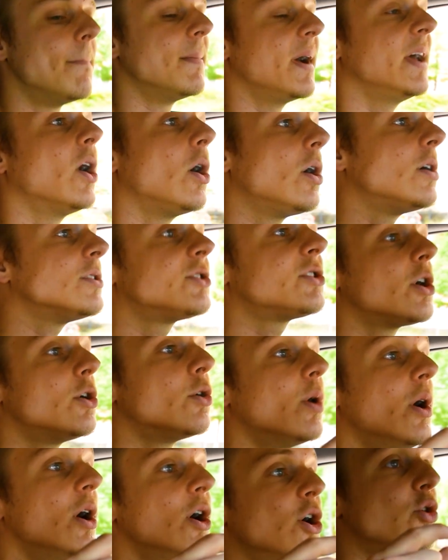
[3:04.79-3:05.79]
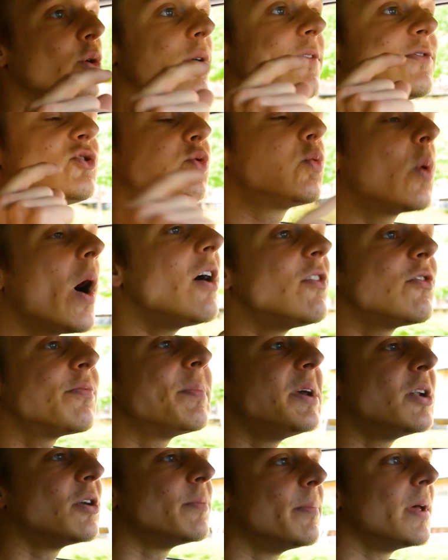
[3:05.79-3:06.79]
And also you have 12
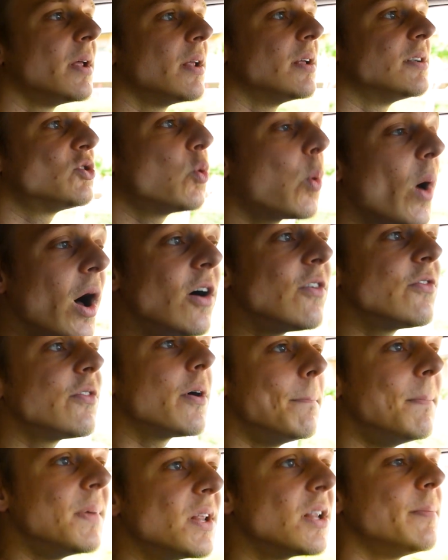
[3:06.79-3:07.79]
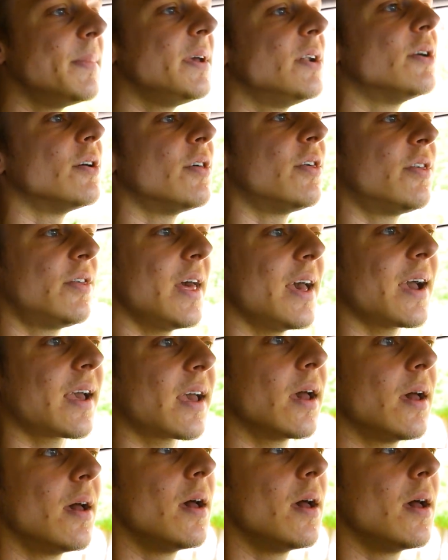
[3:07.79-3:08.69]
millimeter thick